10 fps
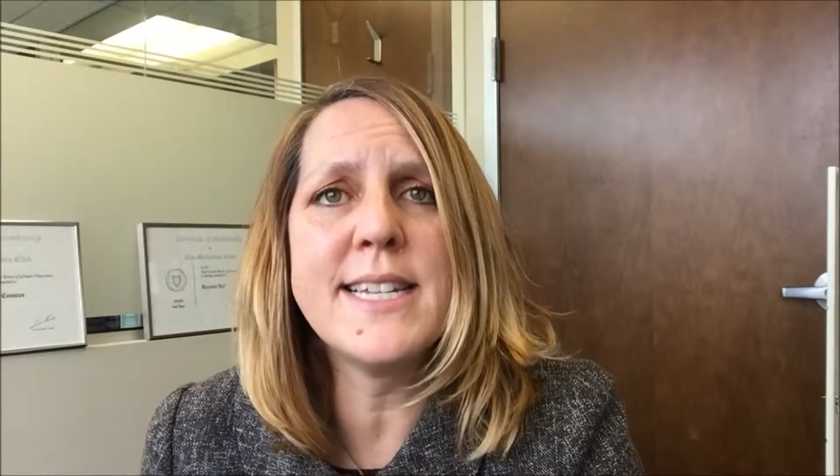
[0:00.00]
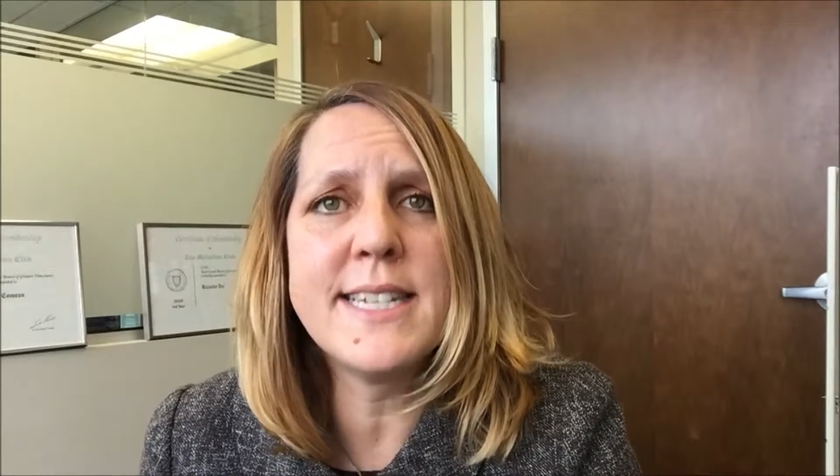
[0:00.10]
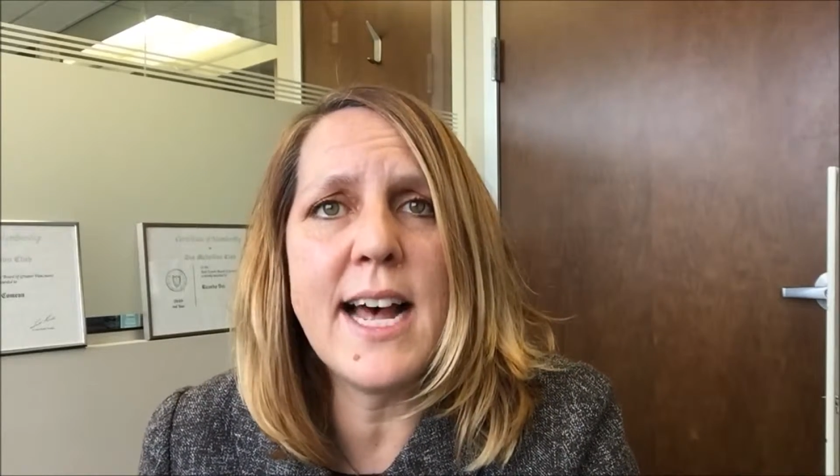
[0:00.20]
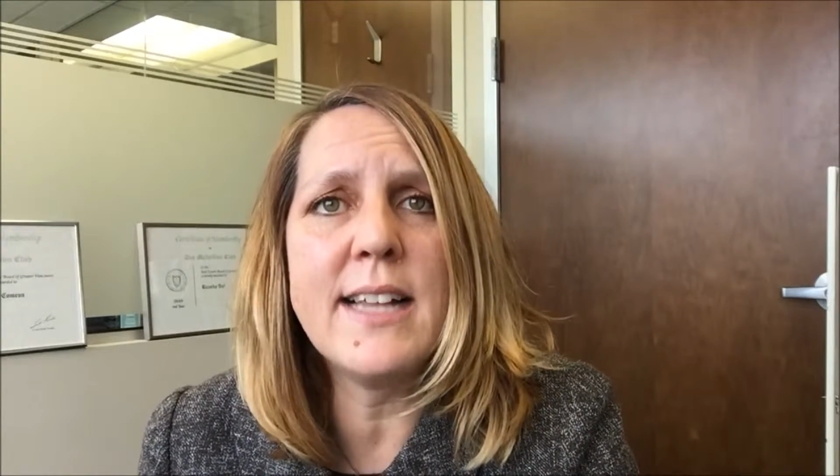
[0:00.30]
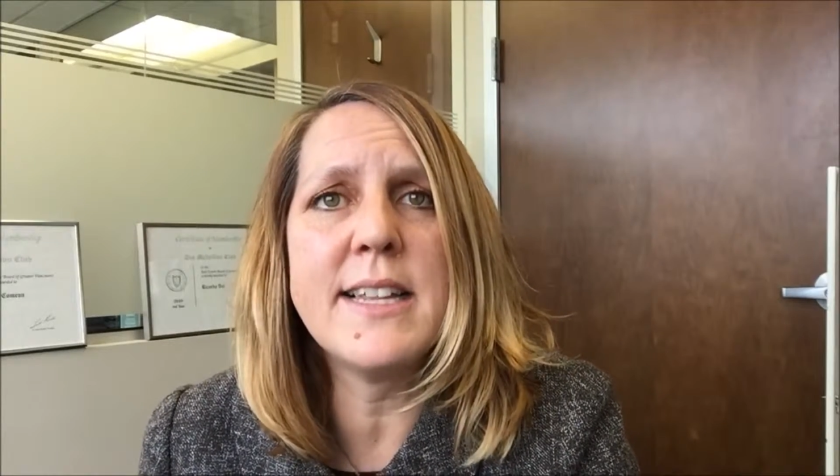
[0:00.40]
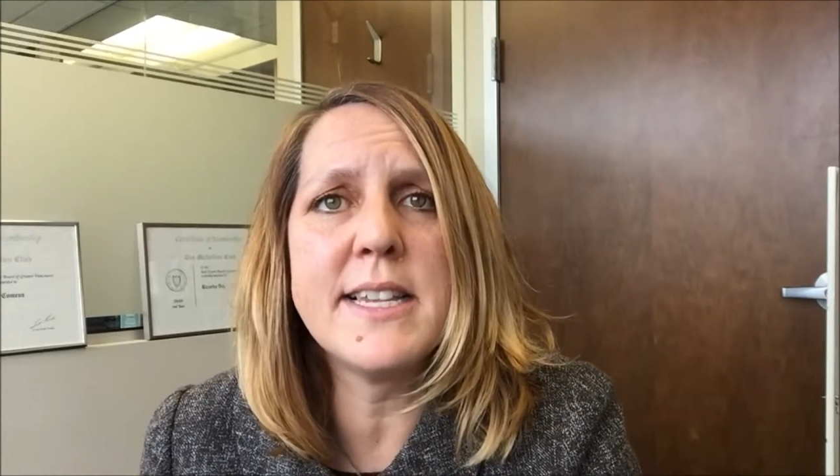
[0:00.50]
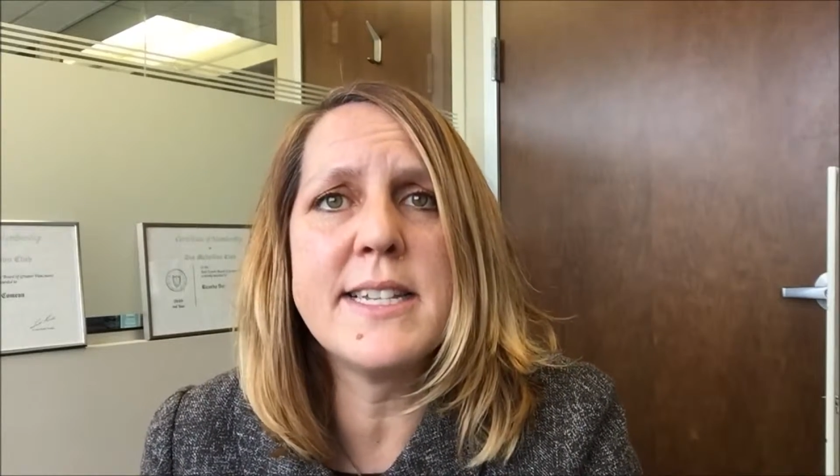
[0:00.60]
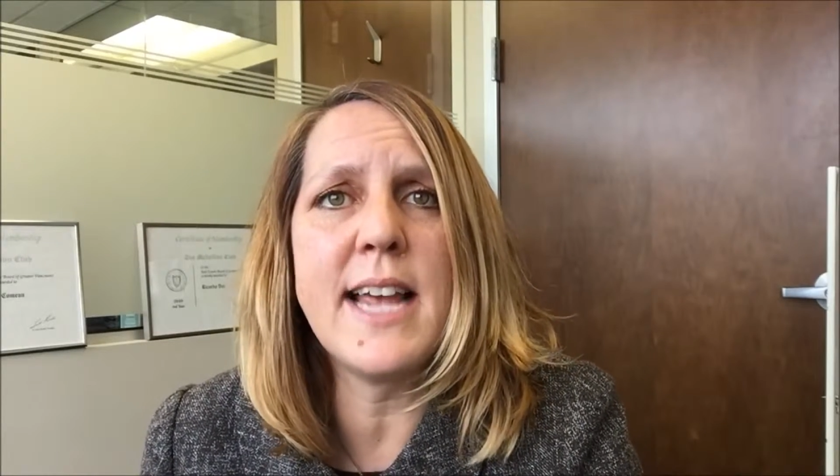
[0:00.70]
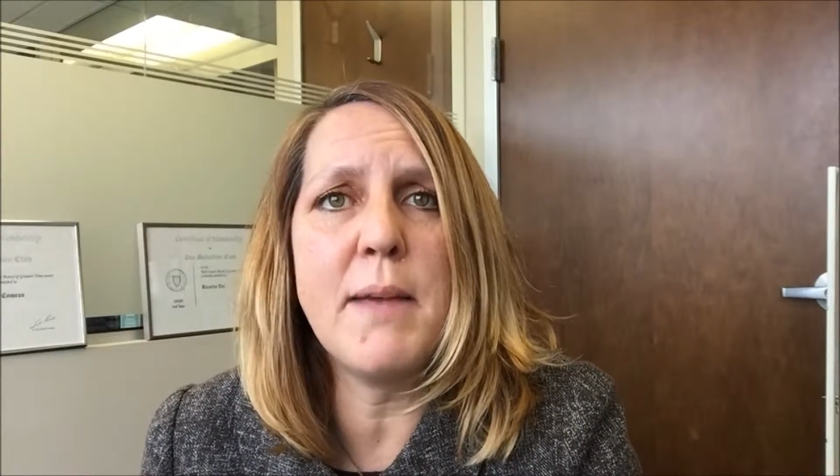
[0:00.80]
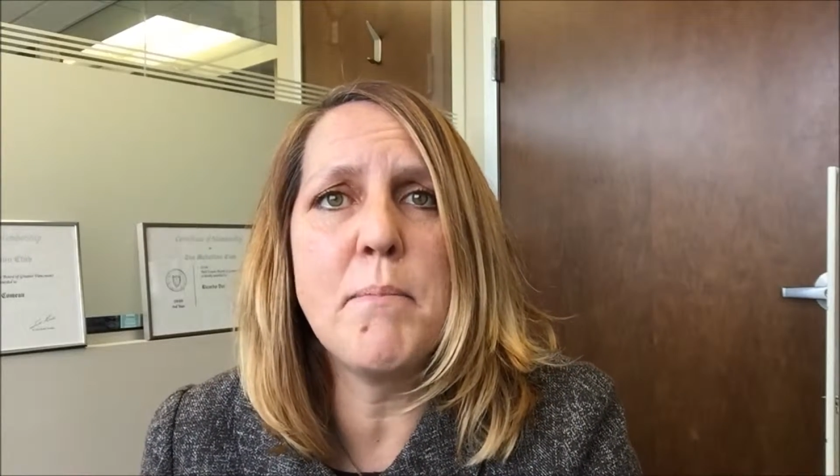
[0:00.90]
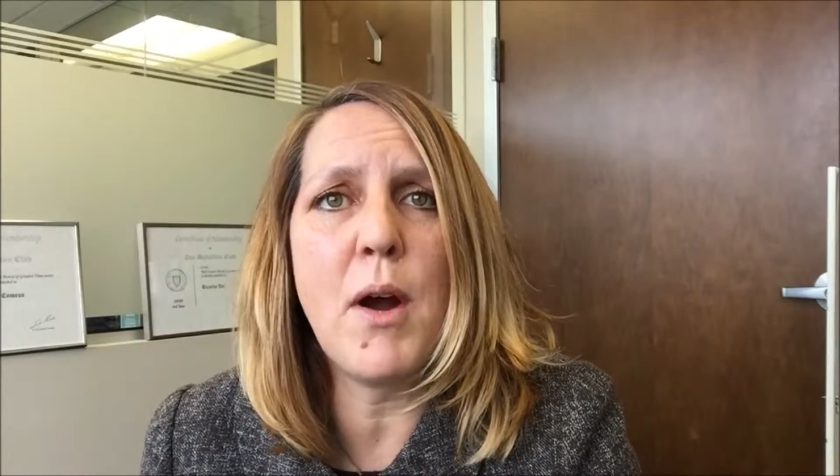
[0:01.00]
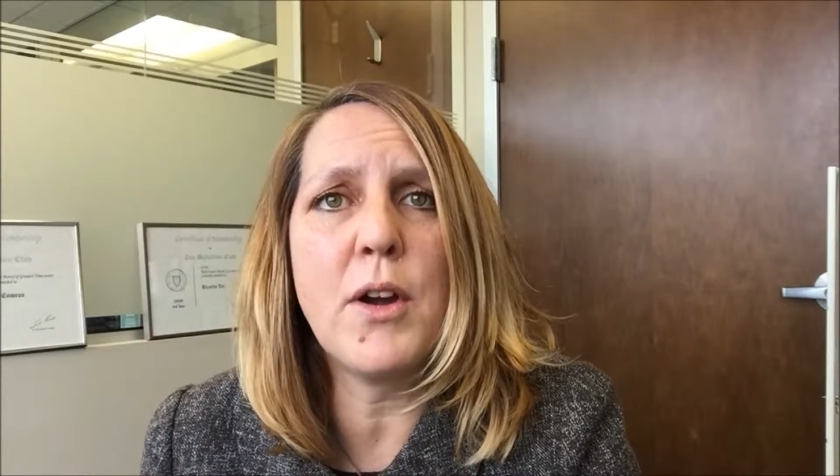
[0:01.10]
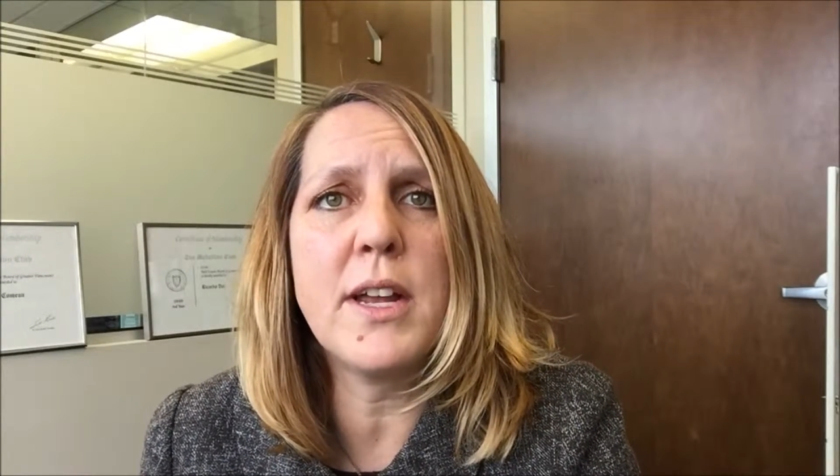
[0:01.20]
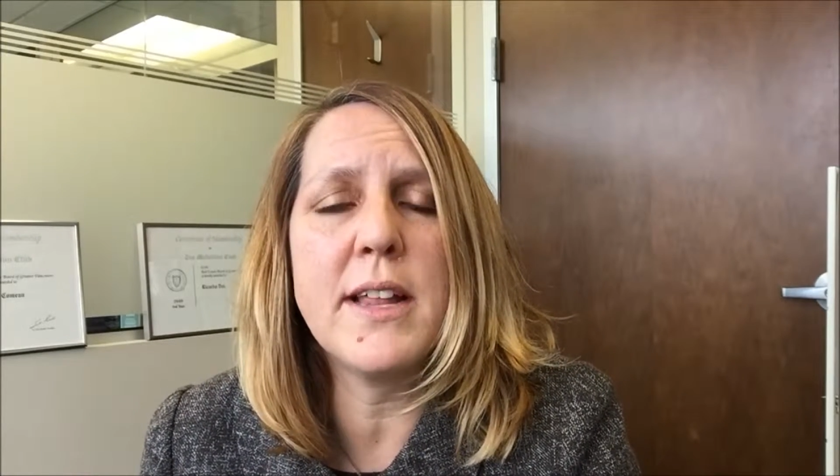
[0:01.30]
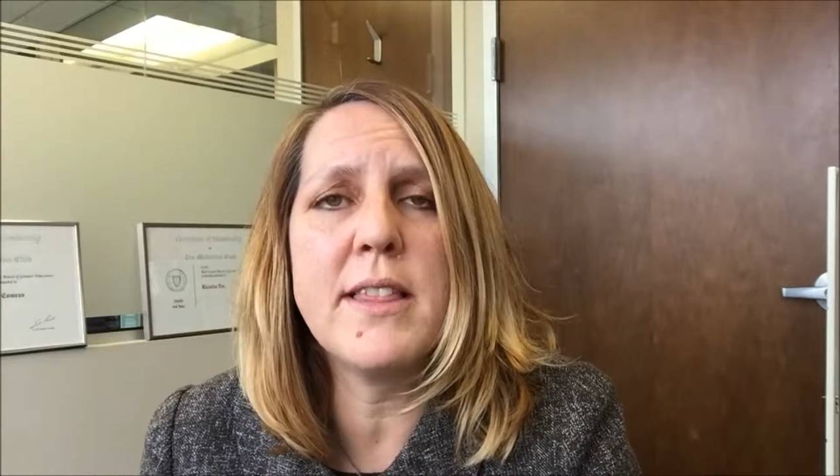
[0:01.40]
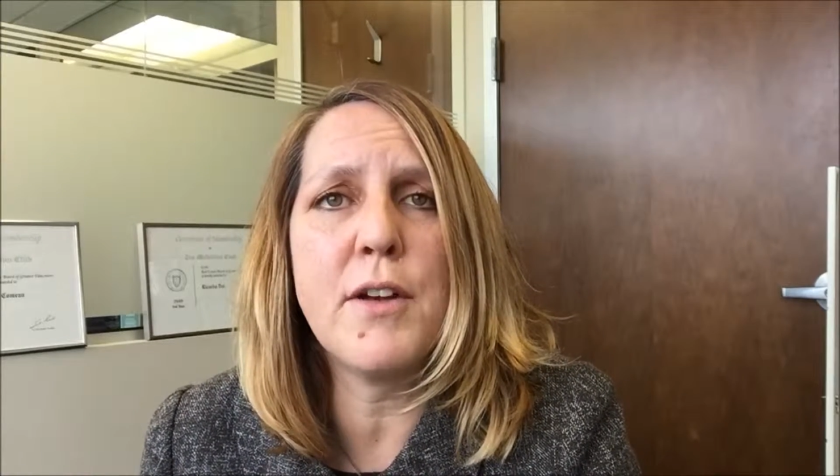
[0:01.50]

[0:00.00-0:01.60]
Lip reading: sell in the same market.